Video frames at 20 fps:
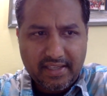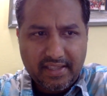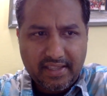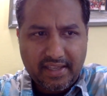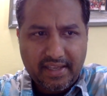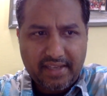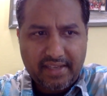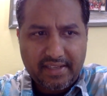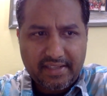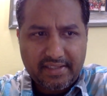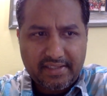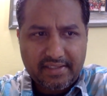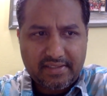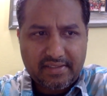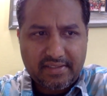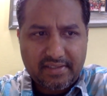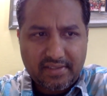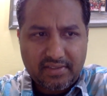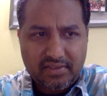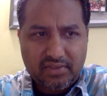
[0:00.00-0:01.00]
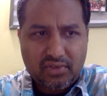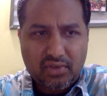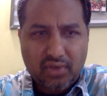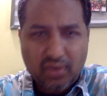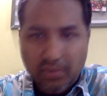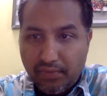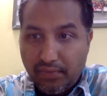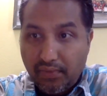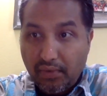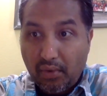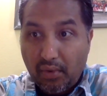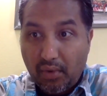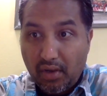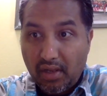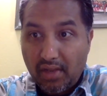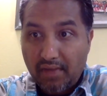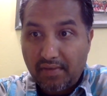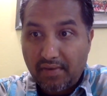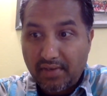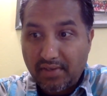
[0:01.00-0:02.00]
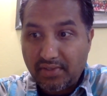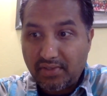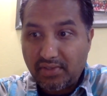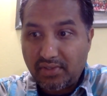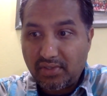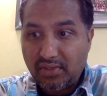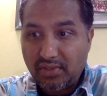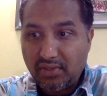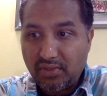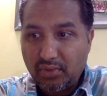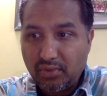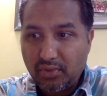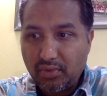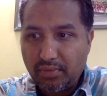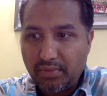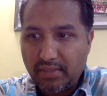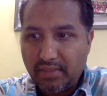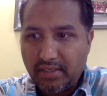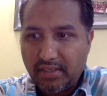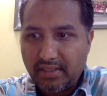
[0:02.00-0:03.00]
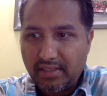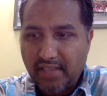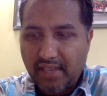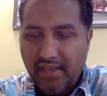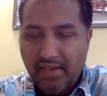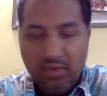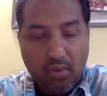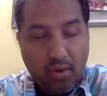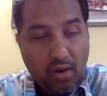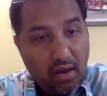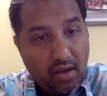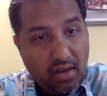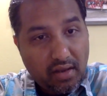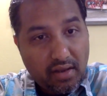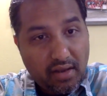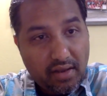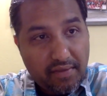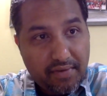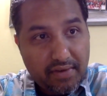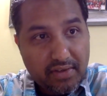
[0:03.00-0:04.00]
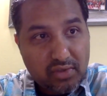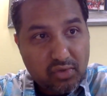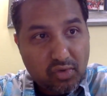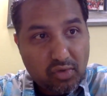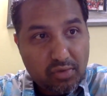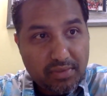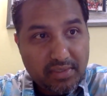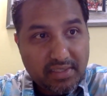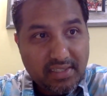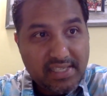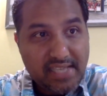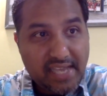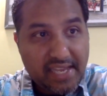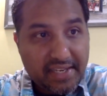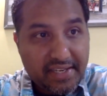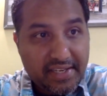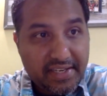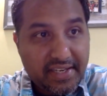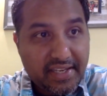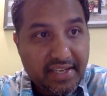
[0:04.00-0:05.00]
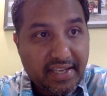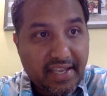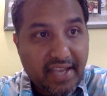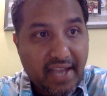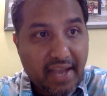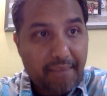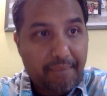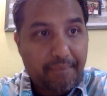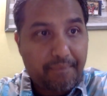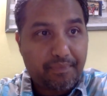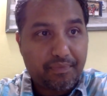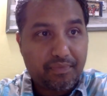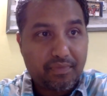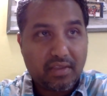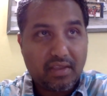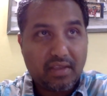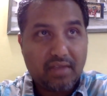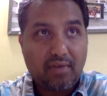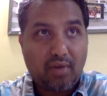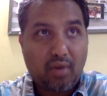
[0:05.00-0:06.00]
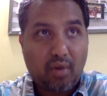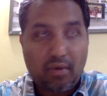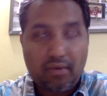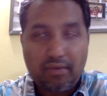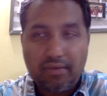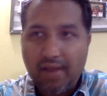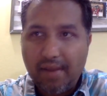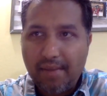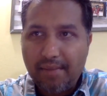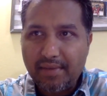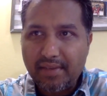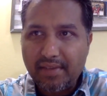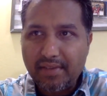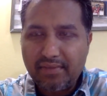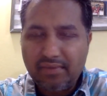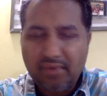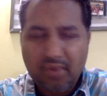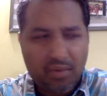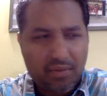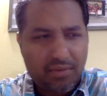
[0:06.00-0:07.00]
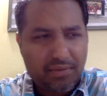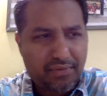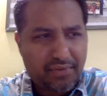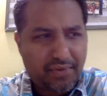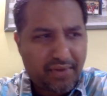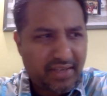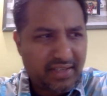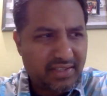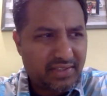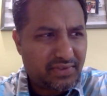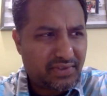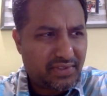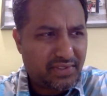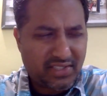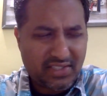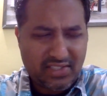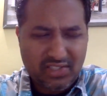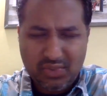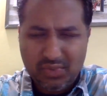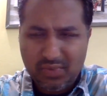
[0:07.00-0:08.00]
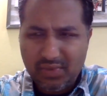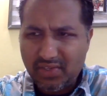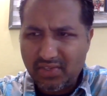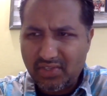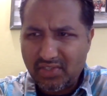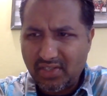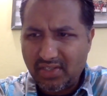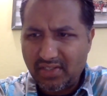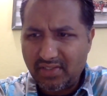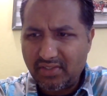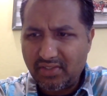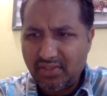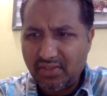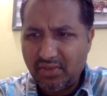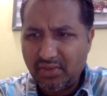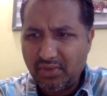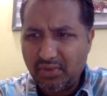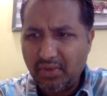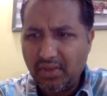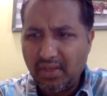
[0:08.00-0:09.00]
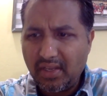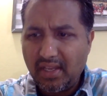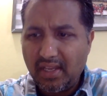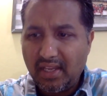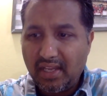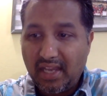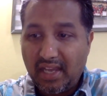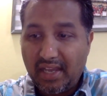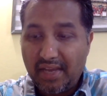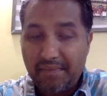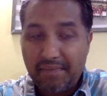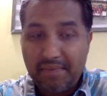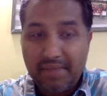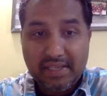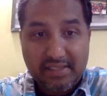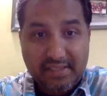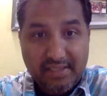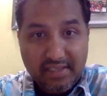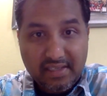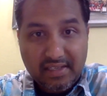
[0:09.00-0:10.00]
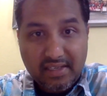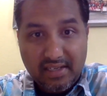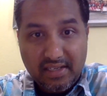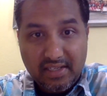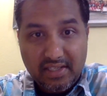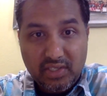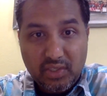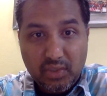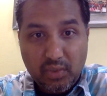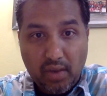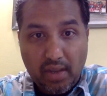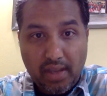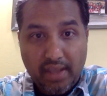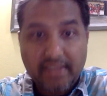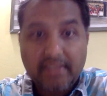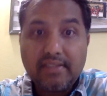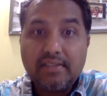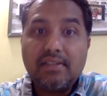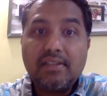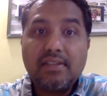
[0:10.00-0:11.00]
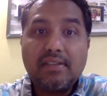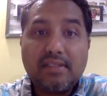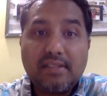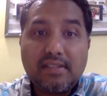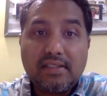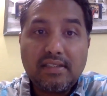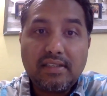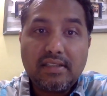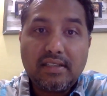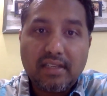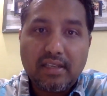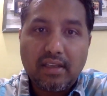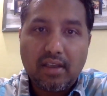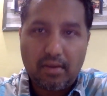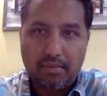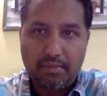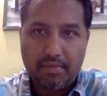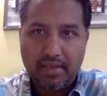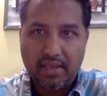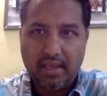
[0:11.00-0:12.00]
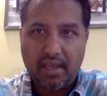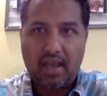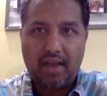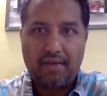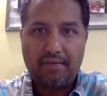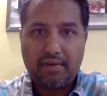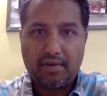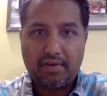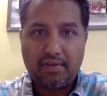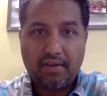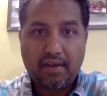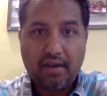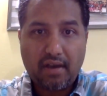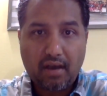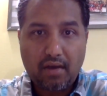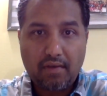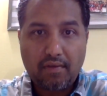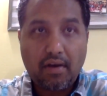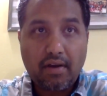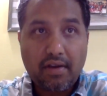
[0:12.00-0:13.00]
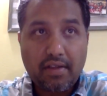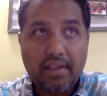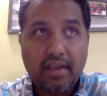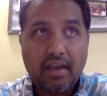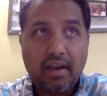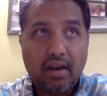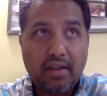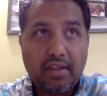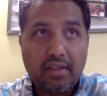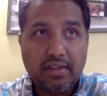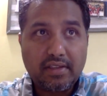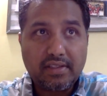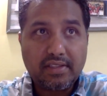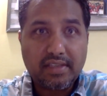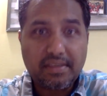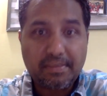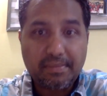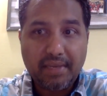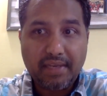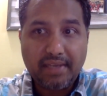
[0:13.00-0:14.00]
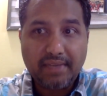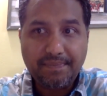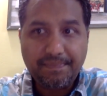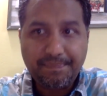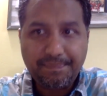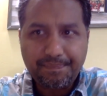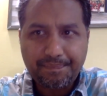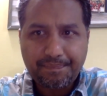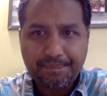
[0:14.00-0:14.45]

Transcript: that it's good for all of us to know, because I know a lot of us will be standing in a gap for our family, for our friends, for situations, you know. And basically, you are interceding on behalf of others, amen?